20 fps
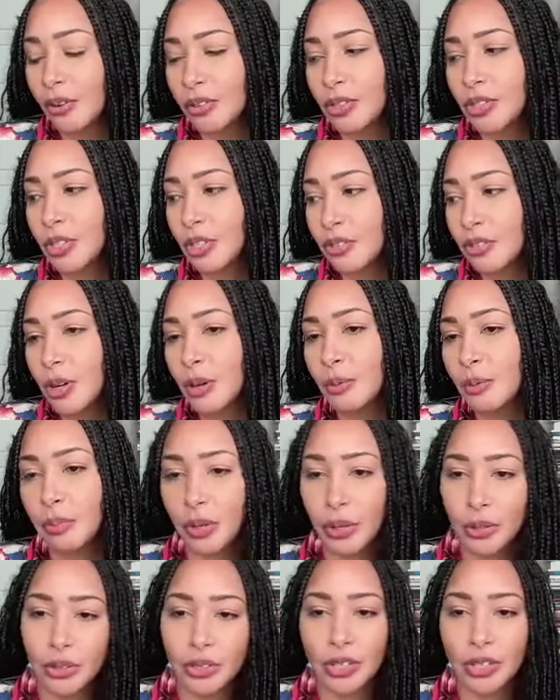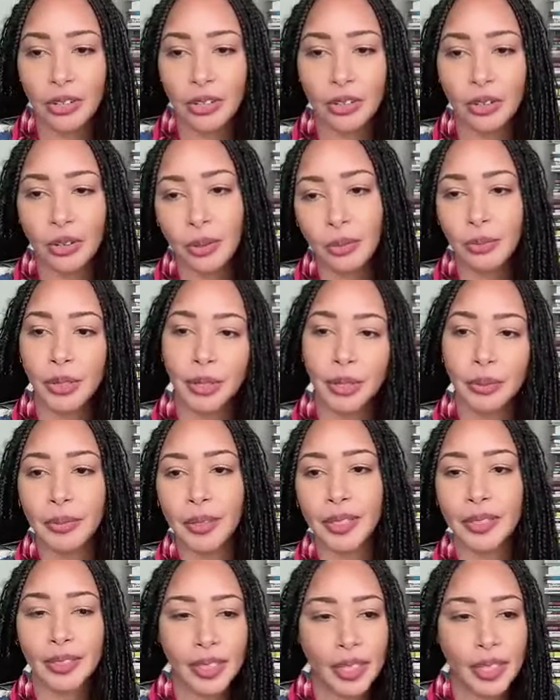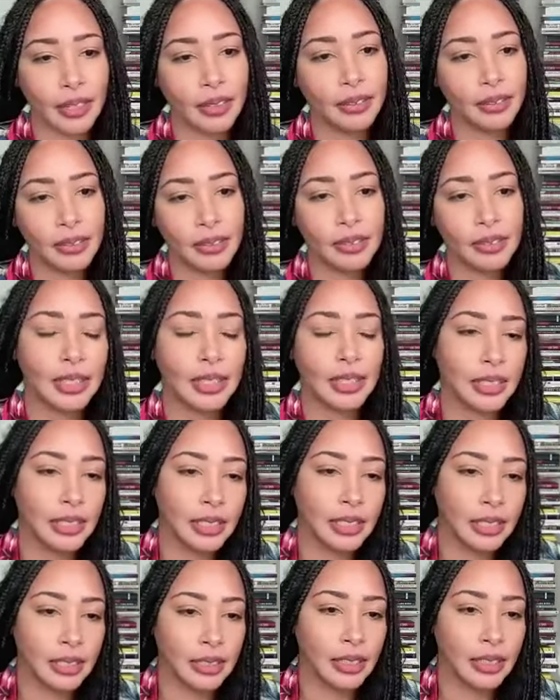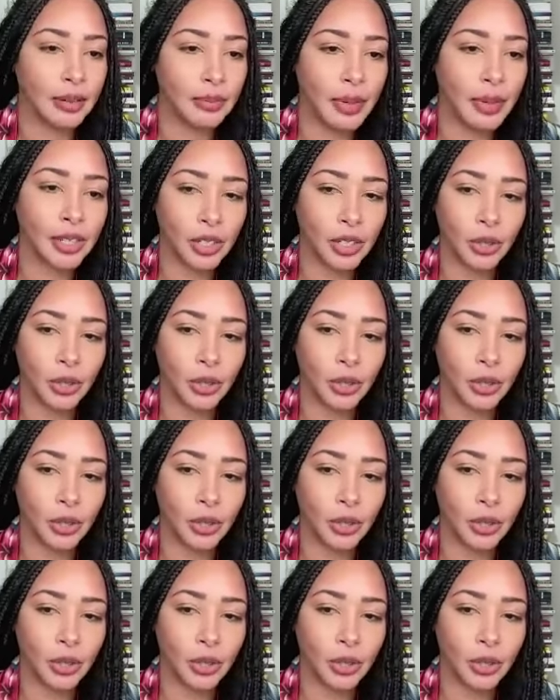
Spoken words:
also compose on a notebook, but yeah, I make